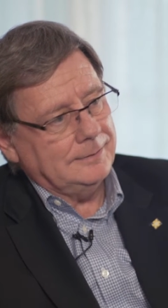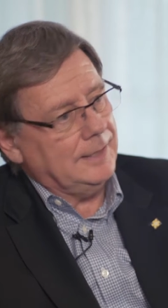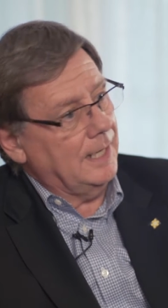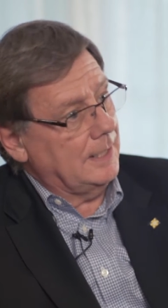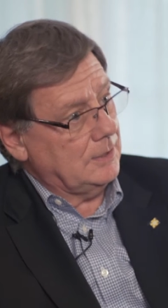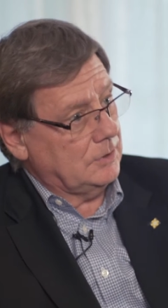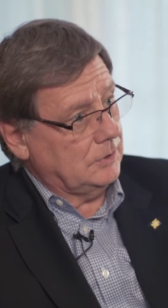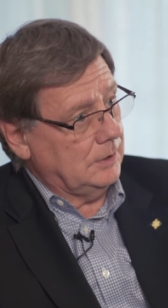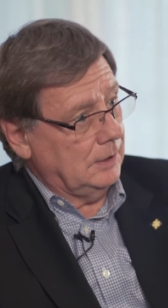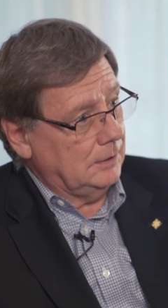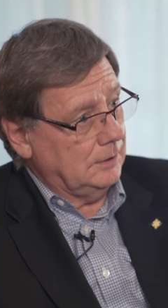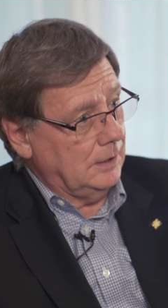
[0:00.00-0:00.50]

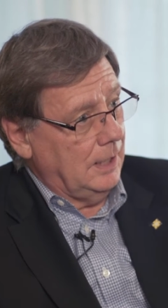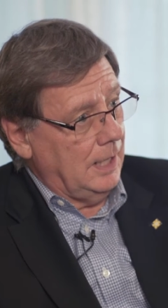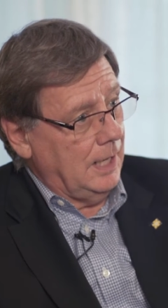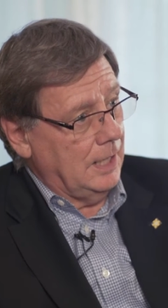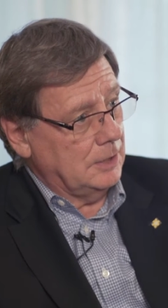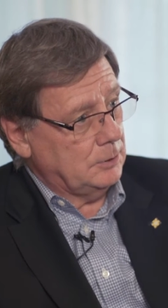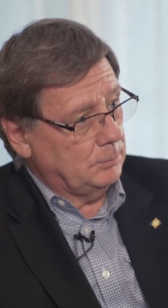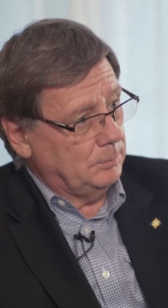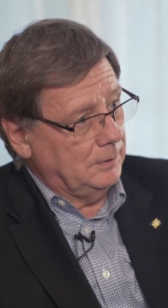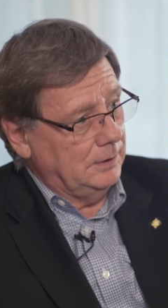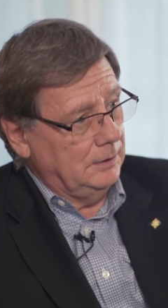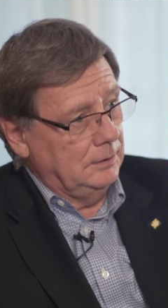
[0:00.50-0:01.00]
test at the
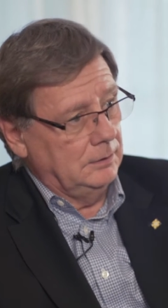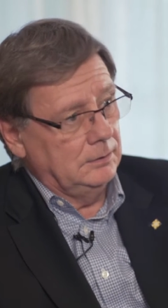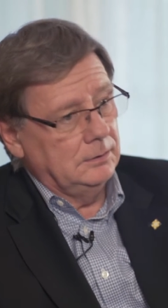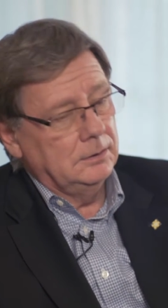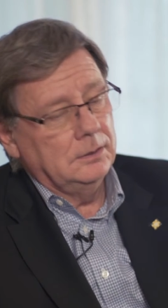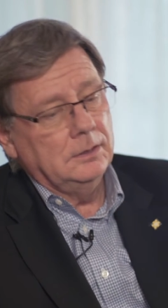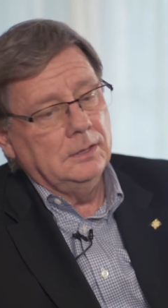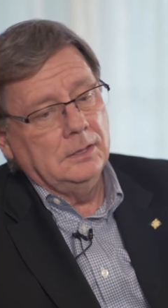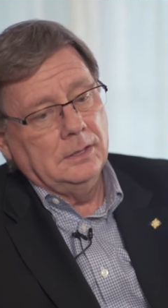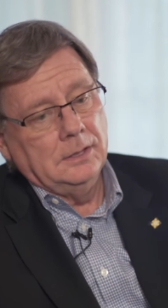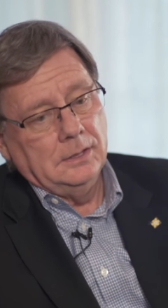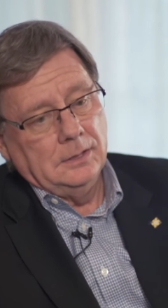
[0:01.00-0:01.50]
hospital
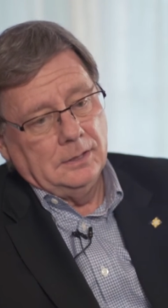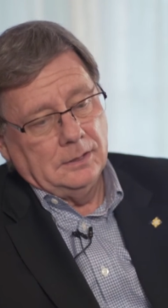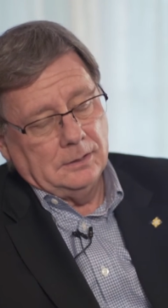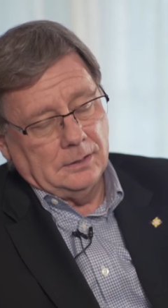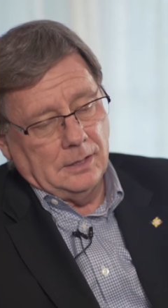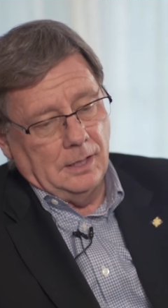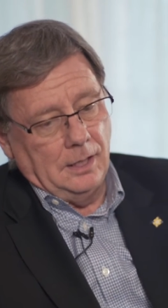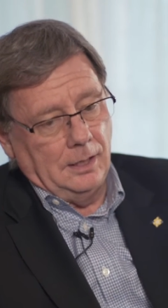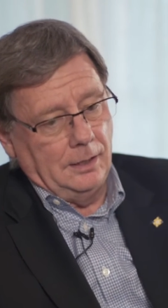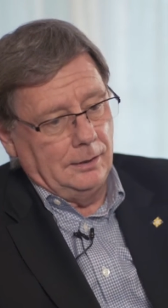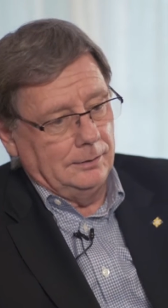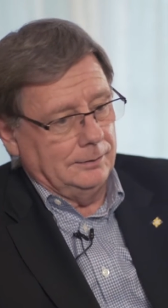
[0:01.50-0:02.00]

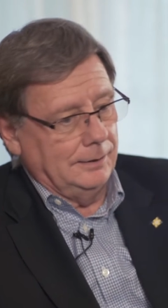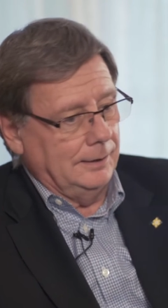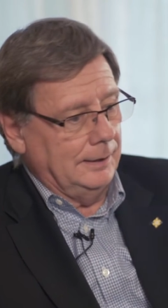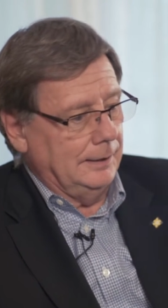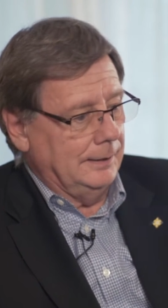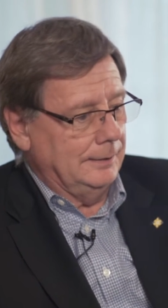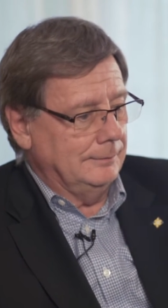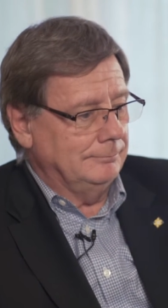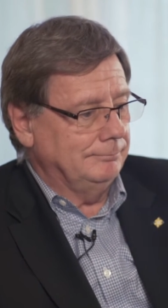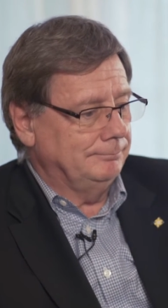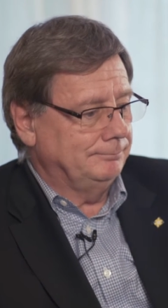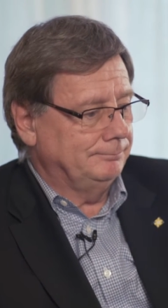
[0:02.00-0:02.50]
called
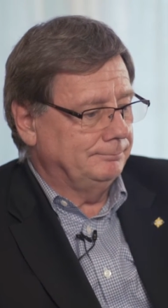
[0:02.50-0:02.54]
a